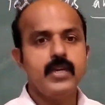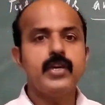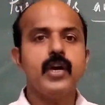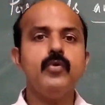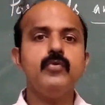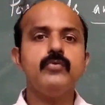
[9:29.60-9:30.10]

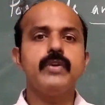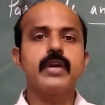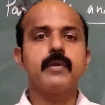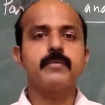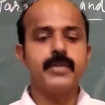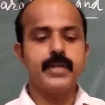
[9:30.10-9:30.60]
Now we
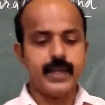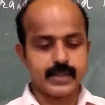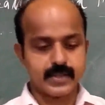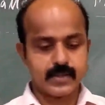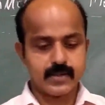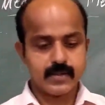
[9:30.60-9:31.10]
come to the
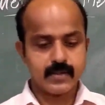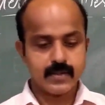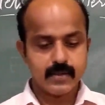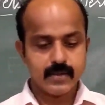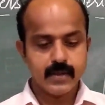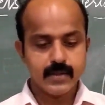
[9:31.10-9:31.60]
next,
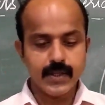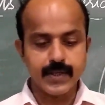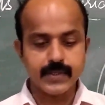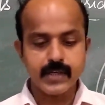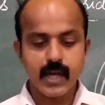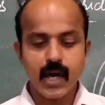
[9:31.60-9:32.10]
that
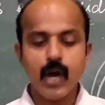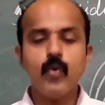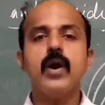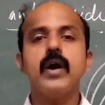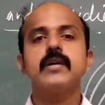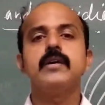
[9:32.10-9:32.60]
is,
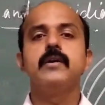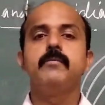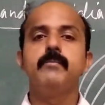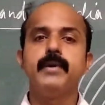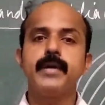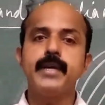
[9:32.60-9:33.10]
how
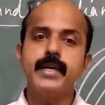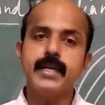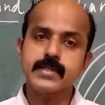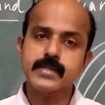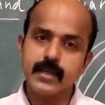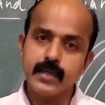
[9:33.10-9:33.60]
are
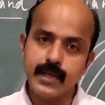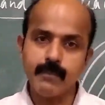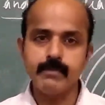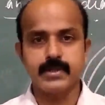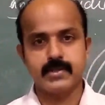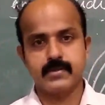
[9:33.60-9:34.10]
meridians
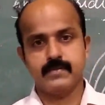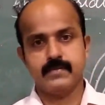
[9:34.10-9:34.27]
numbered?